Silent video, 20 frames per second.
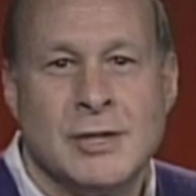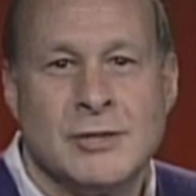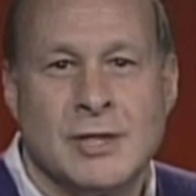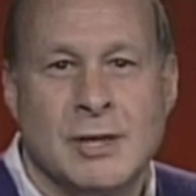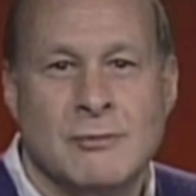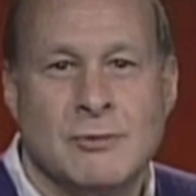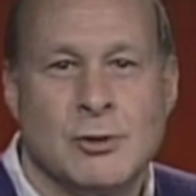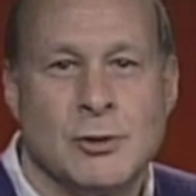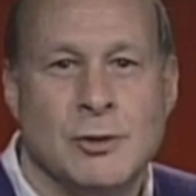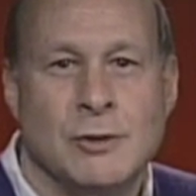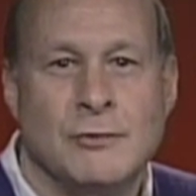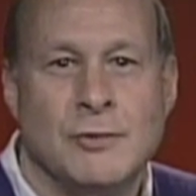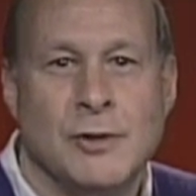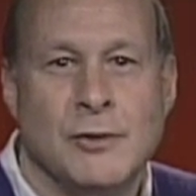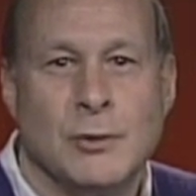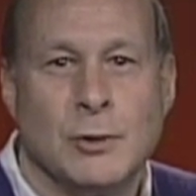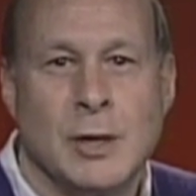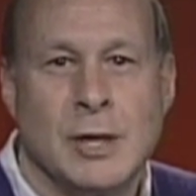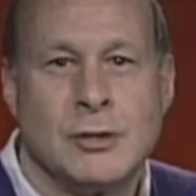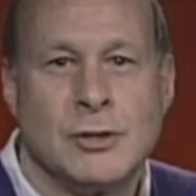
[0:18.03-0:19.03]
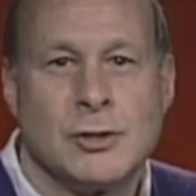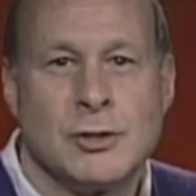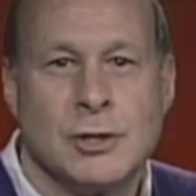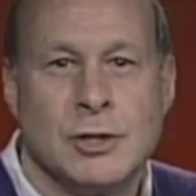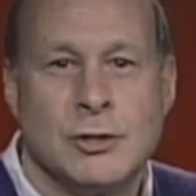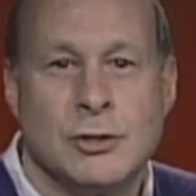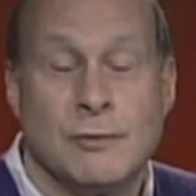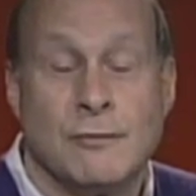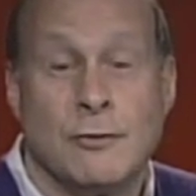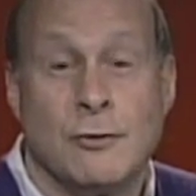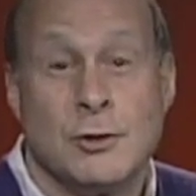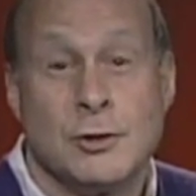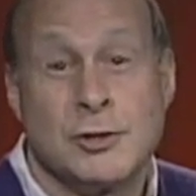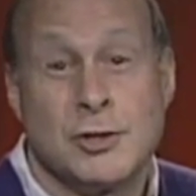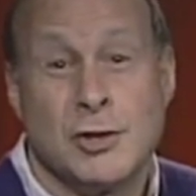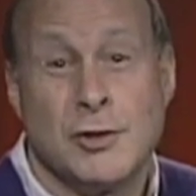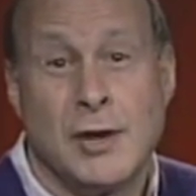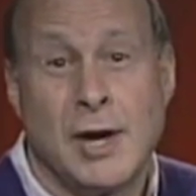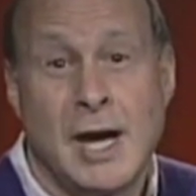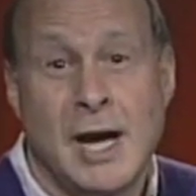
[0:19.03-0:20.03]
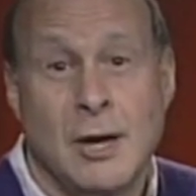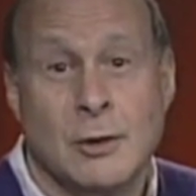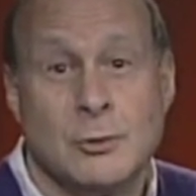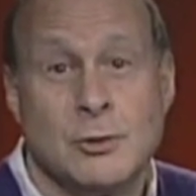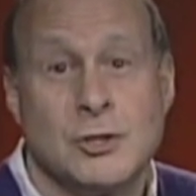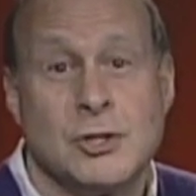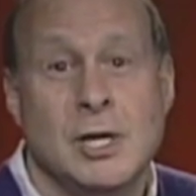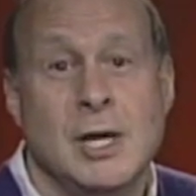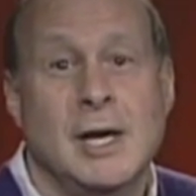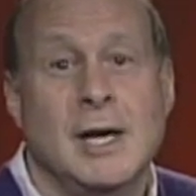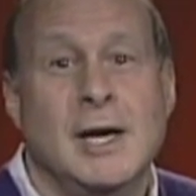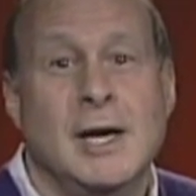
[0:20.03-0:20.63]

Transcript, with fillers: as I've served in the legislature, first in the House,